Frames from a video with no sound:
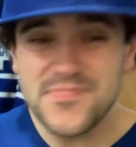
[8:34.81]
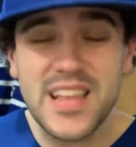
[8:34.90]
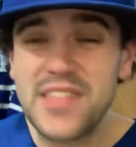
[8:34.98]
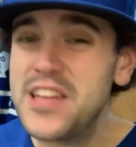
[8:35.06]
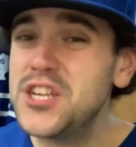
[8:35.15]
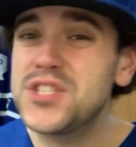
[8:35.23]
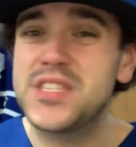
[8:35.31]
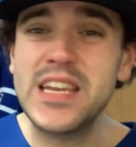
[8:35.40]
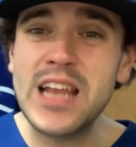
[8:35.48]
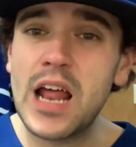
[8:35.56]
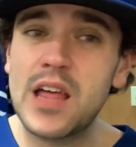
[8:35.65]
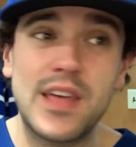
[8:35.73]
They just did
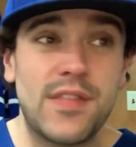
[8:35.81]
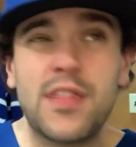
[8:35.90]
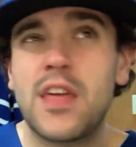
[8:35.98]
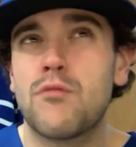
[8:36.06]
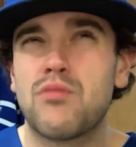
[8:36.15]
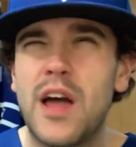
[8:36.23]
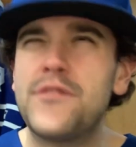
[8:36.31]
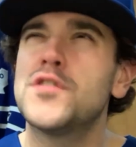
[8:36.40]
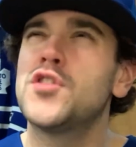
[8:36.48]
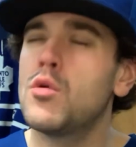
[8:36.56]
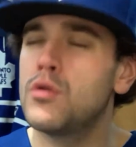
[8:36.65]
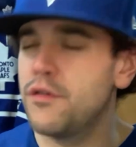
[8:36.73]
not. I think they left a
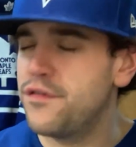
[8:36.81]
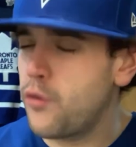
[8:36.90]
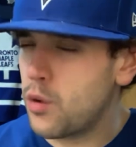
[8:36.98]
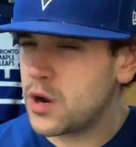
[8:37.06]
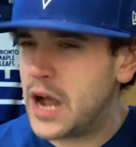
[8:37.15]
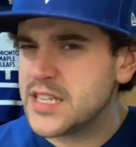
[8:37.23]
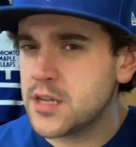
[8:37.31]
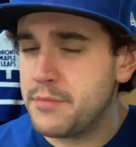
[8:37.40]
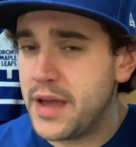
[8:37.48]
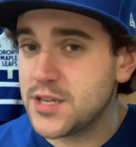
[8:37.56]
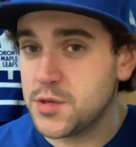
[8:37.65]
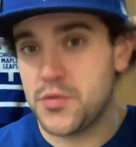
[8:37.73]
total of 4 guys on
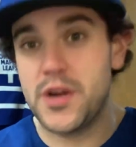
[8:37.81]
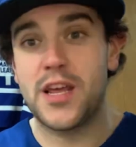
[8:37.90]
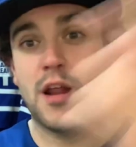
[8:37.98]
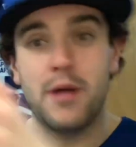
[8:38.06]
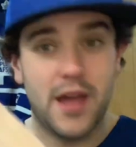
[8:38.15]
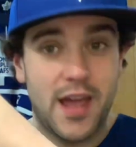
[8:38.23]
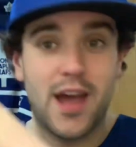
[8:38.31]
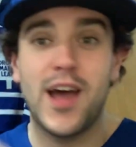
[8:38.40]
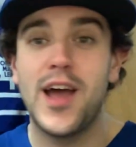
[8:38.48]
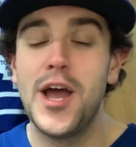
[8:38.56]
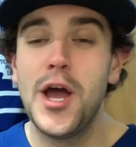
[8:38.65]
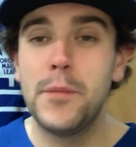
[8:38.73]
base. I was reading on
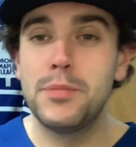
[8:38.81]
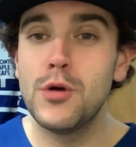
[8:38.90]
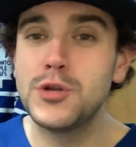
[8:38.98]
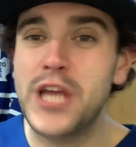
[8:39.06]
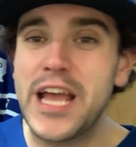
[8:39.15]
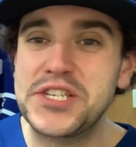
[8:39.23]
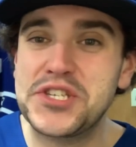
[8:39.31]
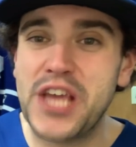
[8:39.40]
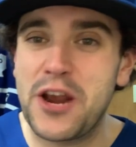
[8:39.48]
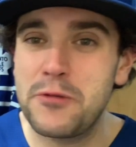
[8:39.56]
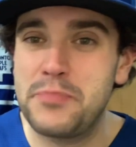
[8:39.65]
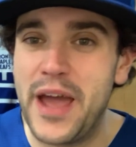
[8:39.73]
my Blue Jays
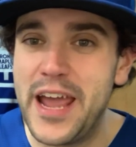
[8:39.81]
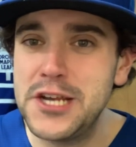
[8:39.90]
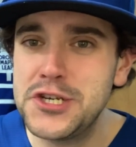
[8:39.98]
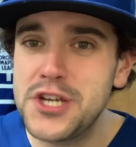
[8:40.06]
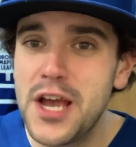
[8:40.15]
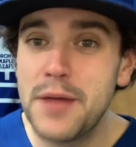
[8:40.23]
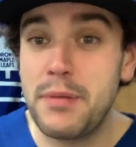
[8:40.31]
Center page.